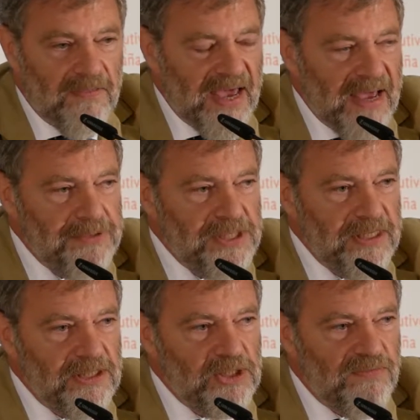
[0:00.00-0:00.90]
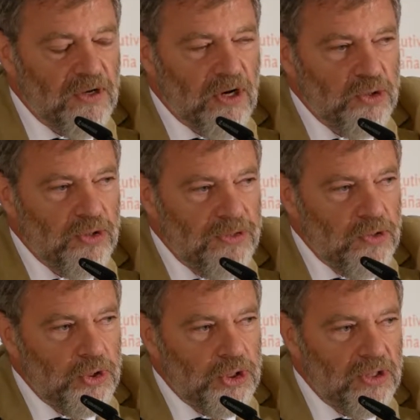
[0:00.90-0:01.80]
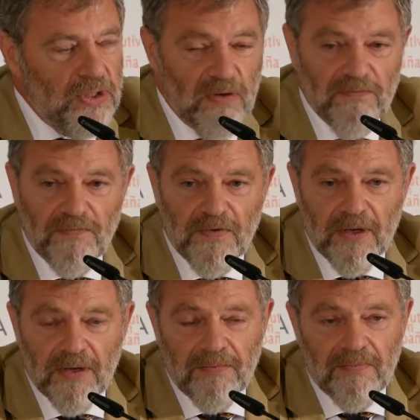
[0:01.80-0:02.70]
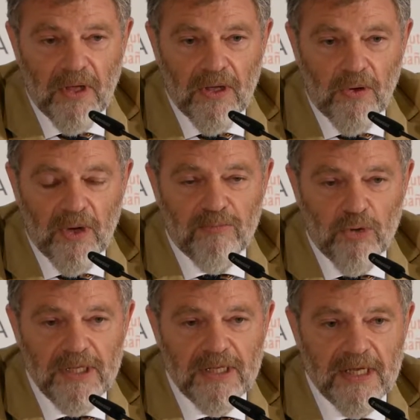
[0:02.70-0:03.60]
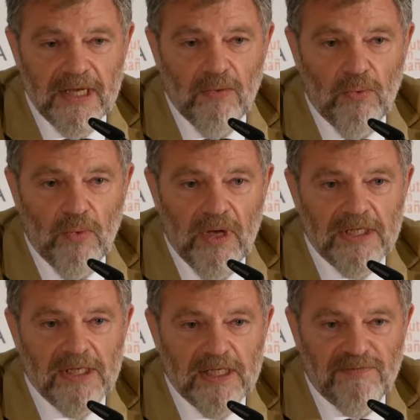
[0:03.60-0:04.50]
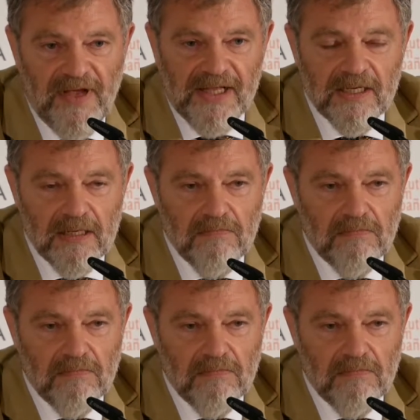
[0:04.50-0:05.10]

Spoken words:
the absence of the contribution of Great Britain is felt.